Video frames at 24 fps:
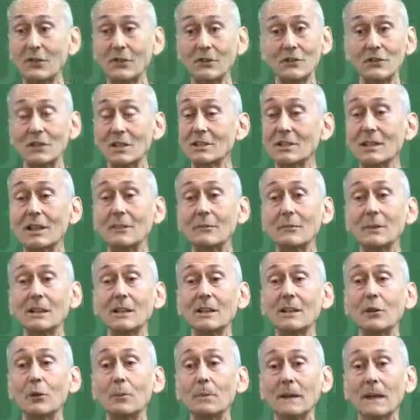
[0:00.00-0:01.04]
first, just like we
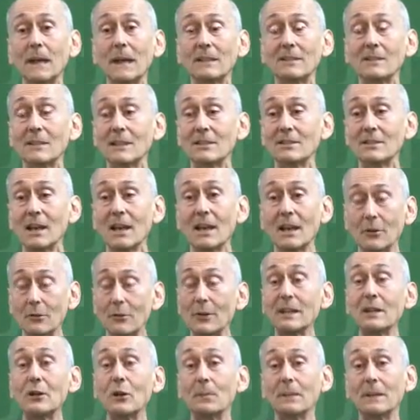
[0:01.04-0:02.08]
need open access,
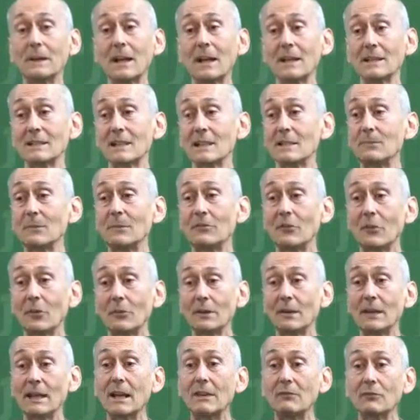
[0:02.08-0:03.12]
green open access before
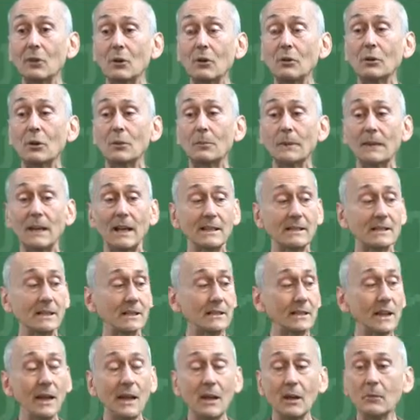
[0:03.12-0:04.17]
we can have gold open
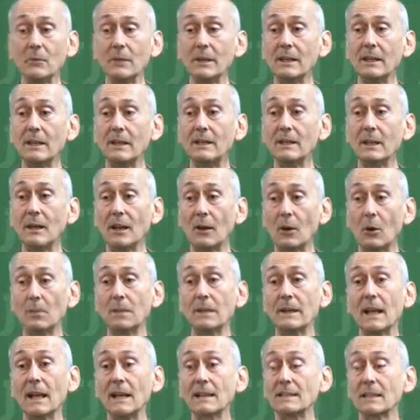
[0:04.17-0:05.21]
access. We need
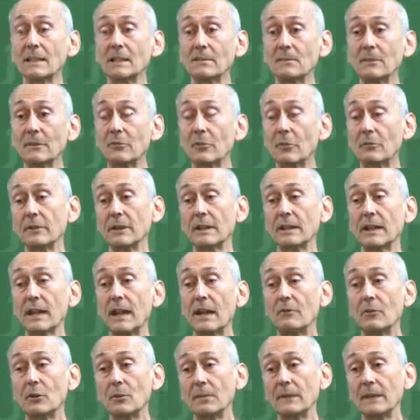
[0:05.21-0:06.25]
open access before we can
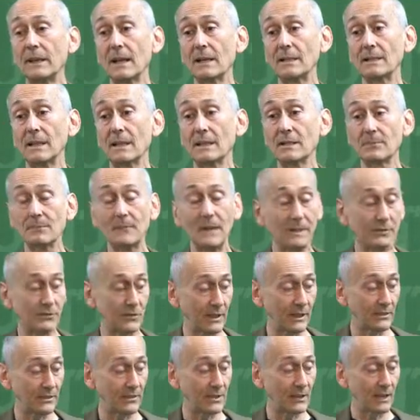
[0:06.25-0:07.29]
have open access
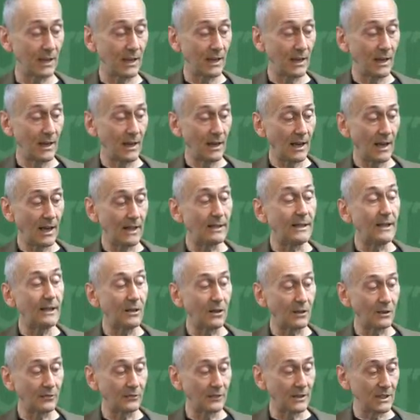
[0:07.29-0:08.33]
metrics. And then
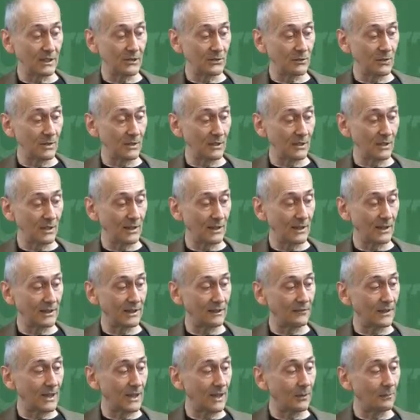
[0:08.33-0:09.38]
all of these will
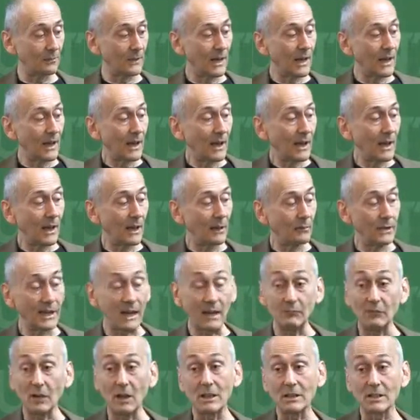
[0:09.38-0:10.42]
develop. We
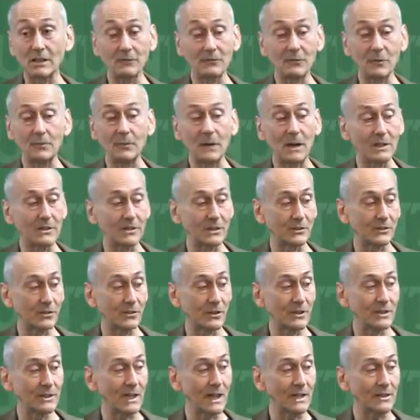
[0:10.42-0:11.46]
have lots of
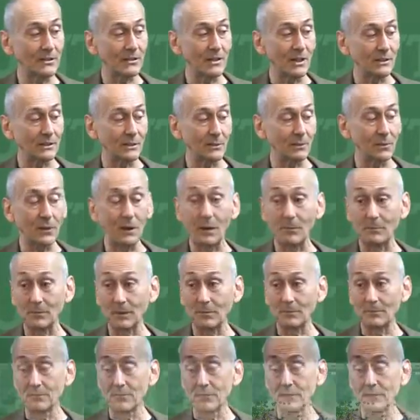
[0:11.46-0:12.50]
repositories. That's not the problem.